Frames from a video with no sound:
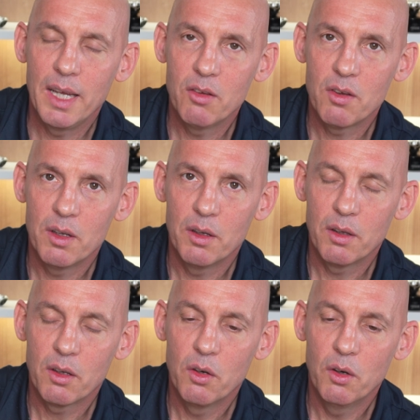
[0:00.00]
into the
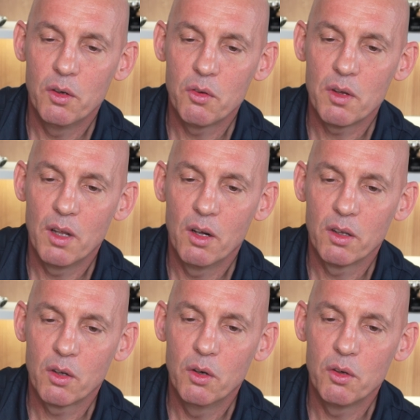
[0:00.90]
cutters, along
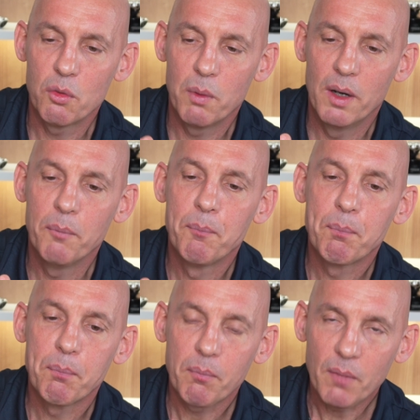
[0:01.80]
the cut as well.
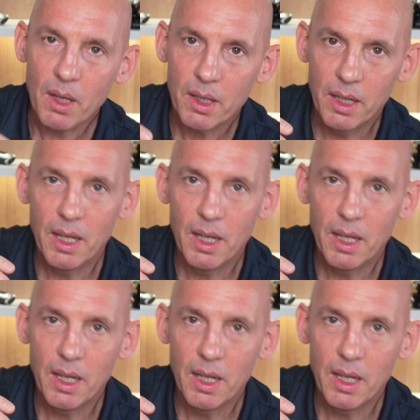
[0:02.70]
Then